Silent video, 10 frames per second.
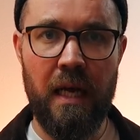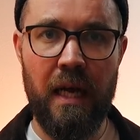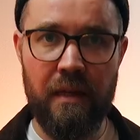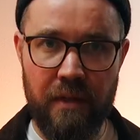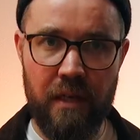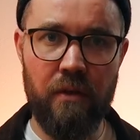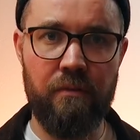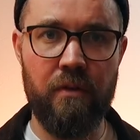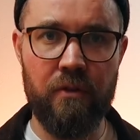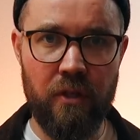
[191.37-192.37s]
And then you
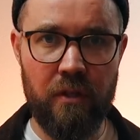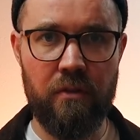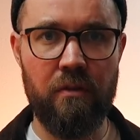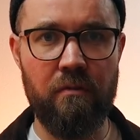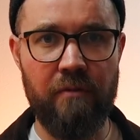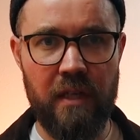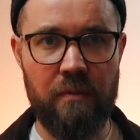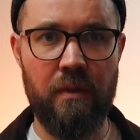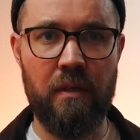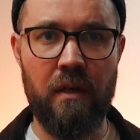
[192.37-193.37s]
have to adjust your
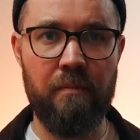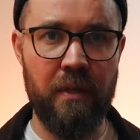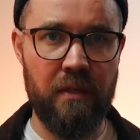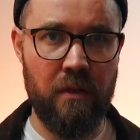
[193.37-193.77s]
investment in that piece